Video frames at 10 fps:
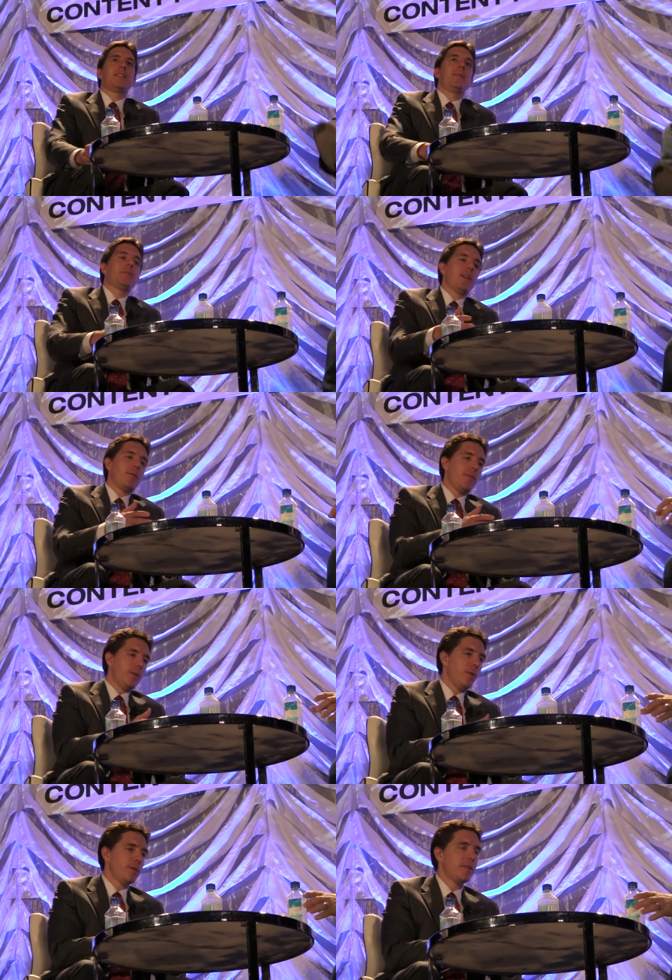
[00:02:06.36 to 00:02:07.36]
it seems like one
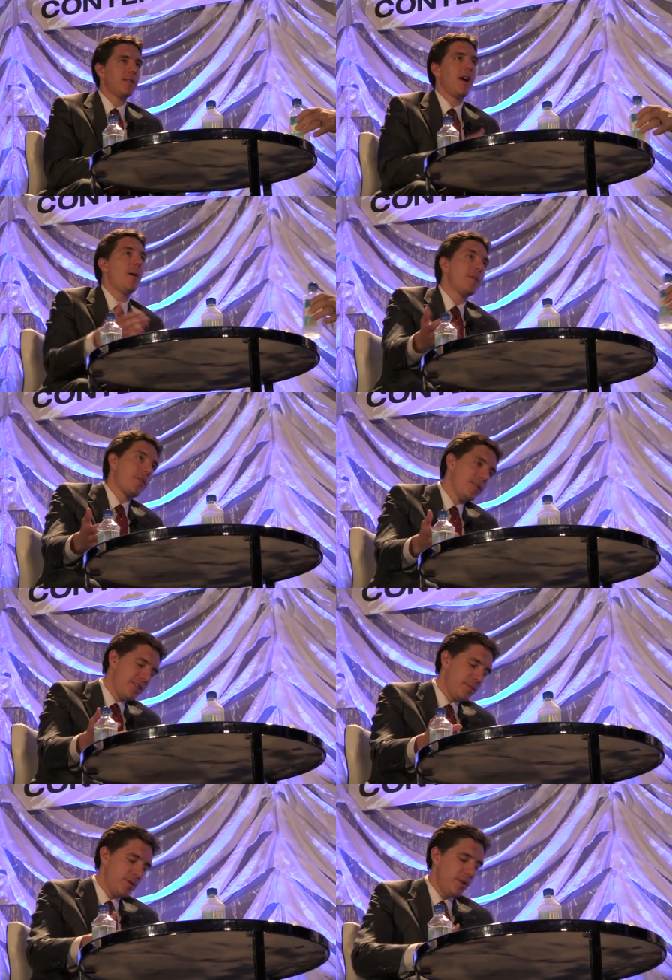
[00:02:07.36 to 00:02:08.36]
of the most common
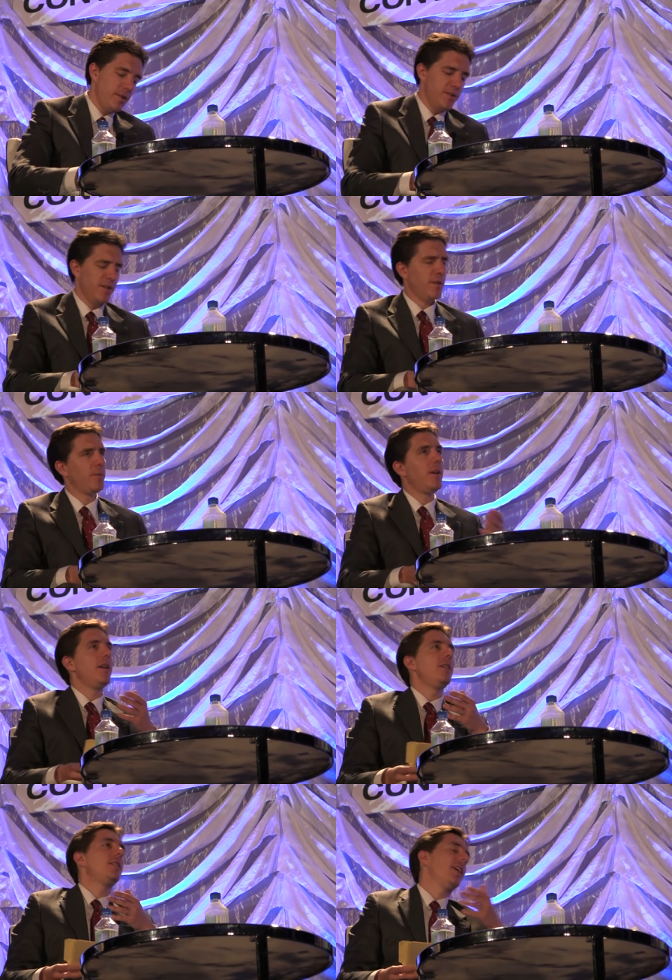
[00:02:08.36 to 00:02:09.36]
criticisms you hear is, you know,
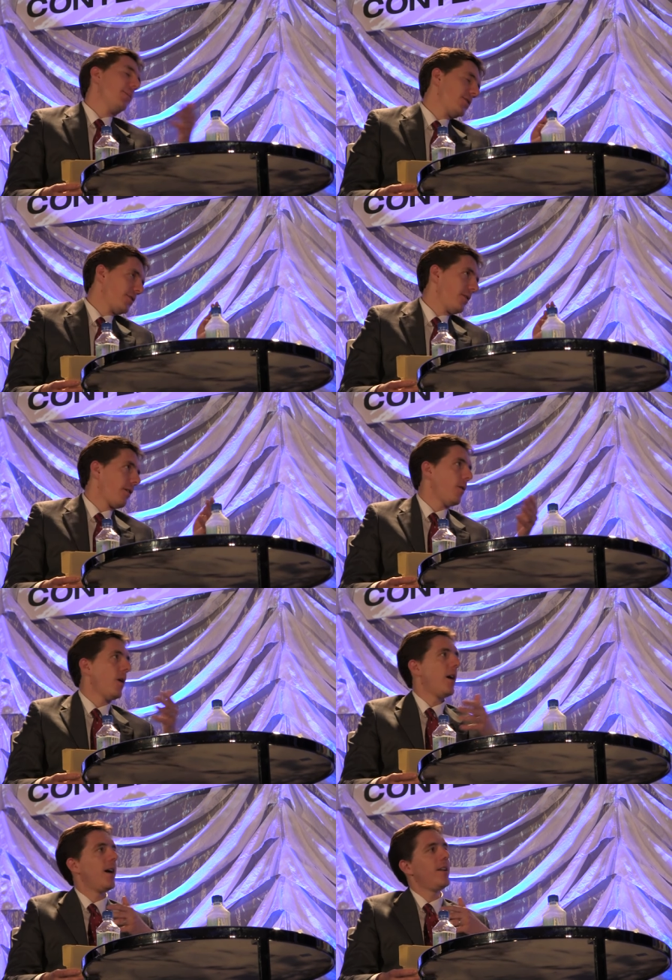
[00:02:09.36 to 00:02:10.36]
you can't measure the
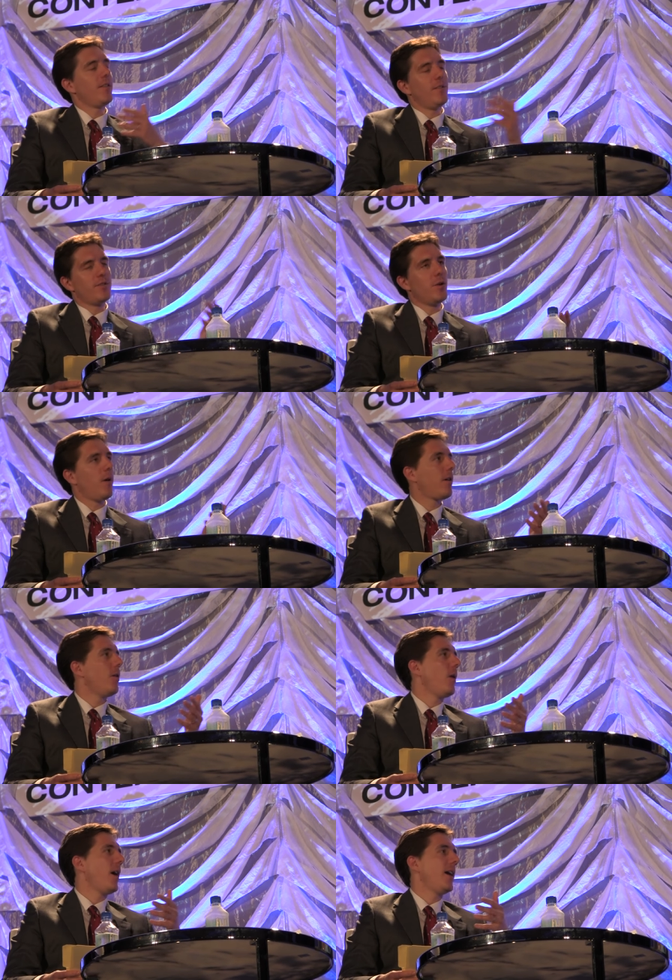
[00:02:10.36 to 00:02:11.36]
ROI, there's no
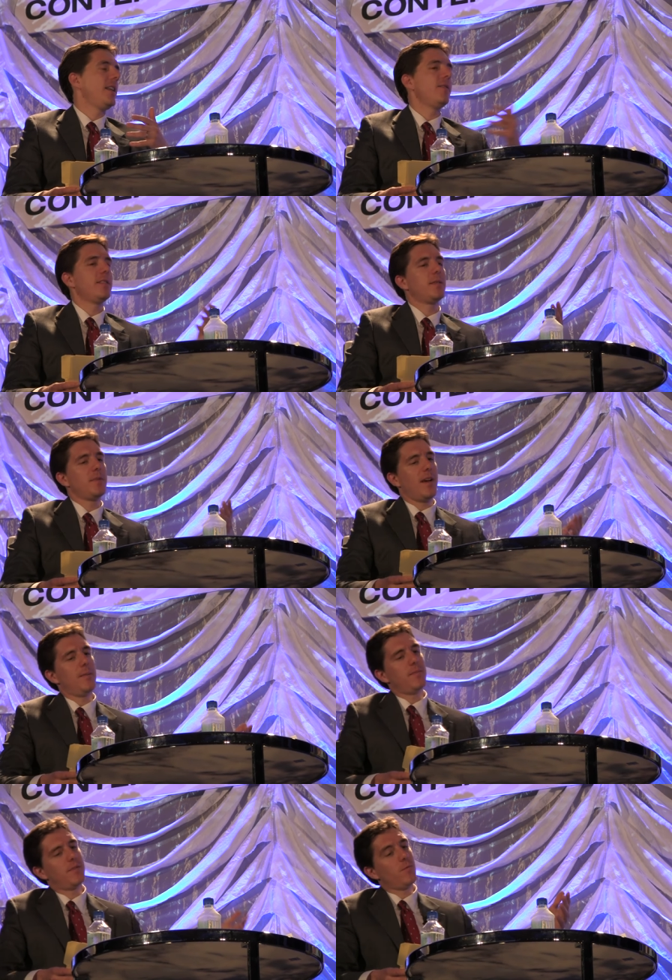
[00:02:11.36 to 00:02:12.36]
ROI, and even
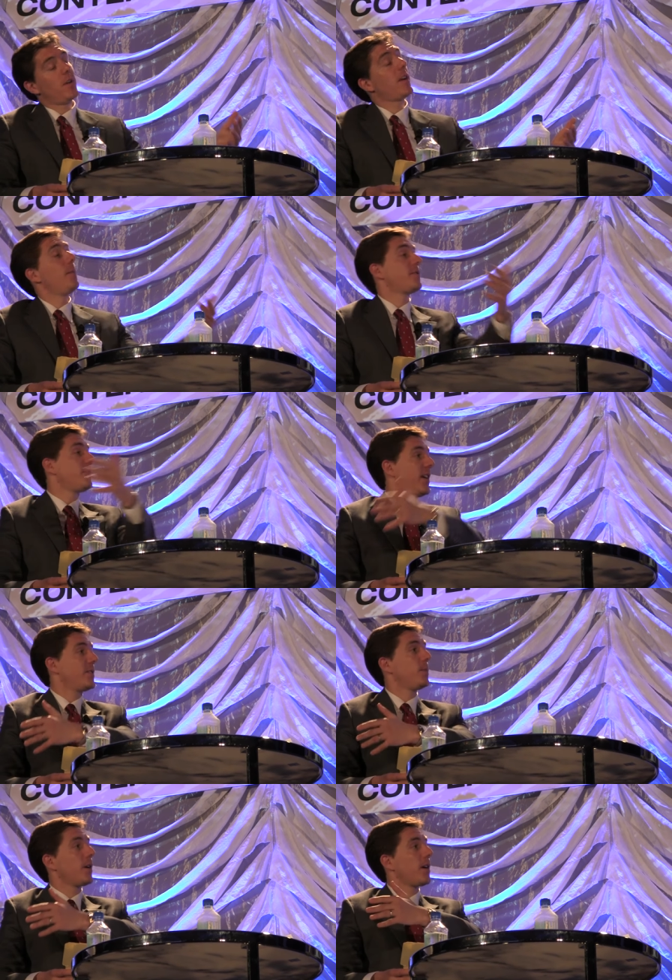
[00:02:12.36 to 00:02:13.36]
sometimes when it comes to
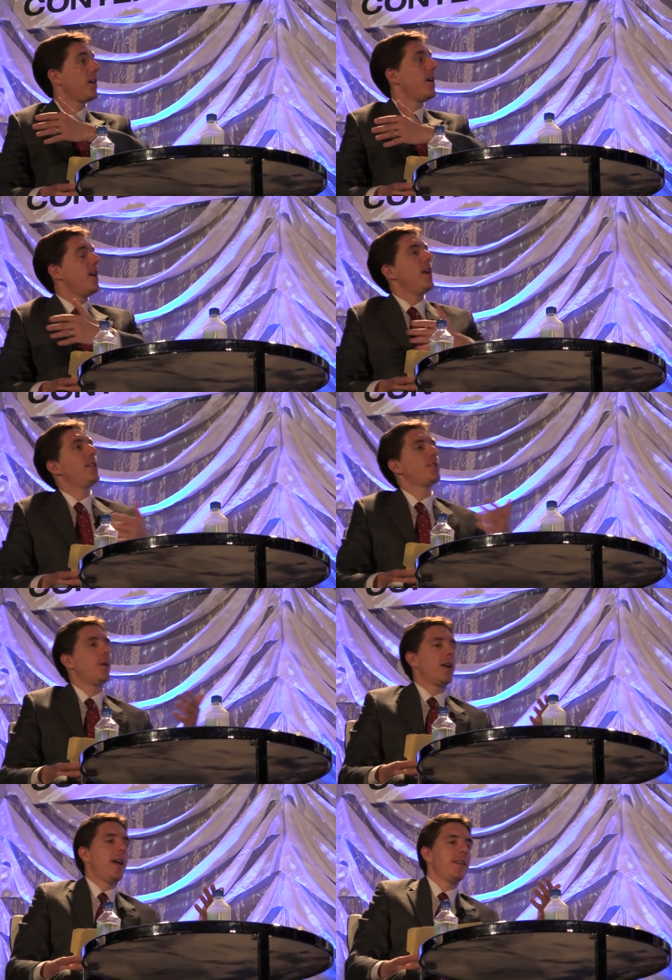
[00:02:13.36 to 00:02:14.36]
Facebook. And
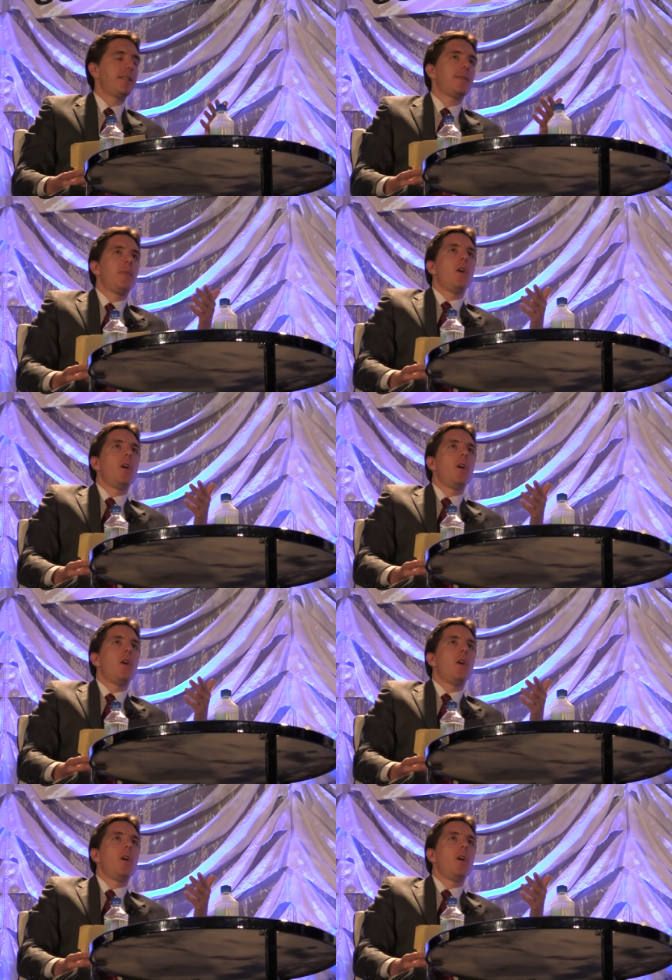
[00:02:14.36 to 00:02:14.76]
so I guess,